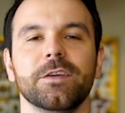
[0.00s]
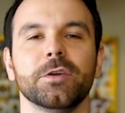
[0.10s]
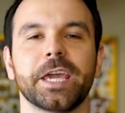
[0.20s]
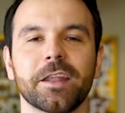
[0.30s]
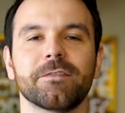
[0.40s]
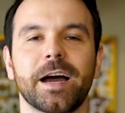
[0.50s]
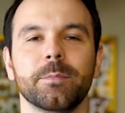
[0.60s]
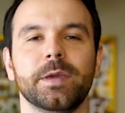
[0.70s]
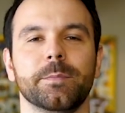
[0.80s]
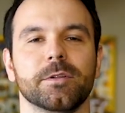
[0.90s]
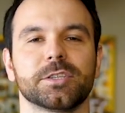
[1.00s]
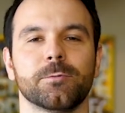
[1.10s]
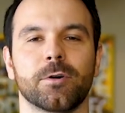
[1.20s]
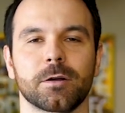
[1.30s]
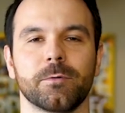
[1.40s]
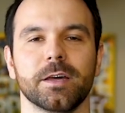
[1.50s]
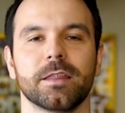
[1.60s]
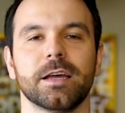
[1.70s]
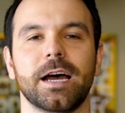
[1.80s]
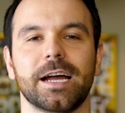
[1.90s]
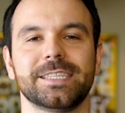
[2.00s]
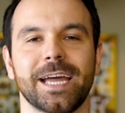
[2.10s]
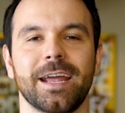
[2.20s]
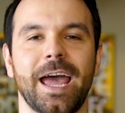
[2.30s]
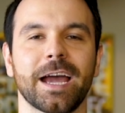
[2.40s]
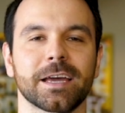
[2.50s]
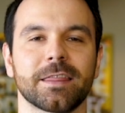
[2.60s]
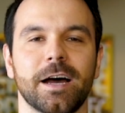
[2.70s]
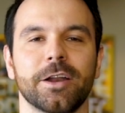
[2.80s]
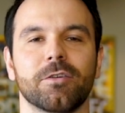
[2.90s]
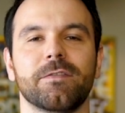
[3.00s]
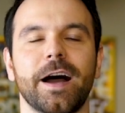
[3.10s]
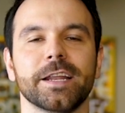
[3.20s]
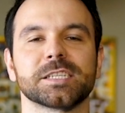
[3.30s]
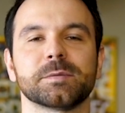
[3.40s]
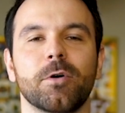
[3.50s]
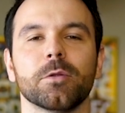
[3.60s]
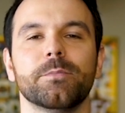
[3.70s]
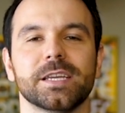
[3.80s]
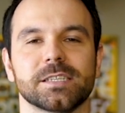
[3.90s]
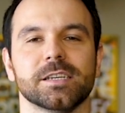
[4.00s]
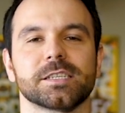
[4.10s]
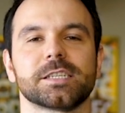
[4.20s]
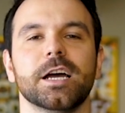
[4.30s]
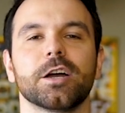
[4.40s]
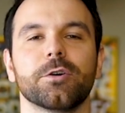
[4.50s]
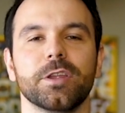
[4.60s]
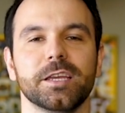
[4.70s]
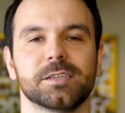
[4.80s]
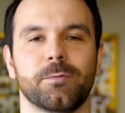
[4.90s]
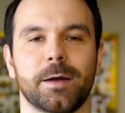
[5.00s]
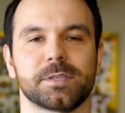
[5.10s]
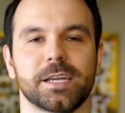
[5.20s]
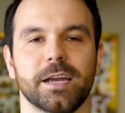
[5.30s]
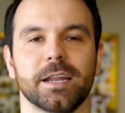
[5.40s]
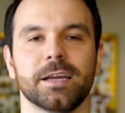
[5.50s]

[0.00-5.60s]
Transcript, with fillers: If you can't find people to work with, attend a hackathon, or find a small business who needs a website.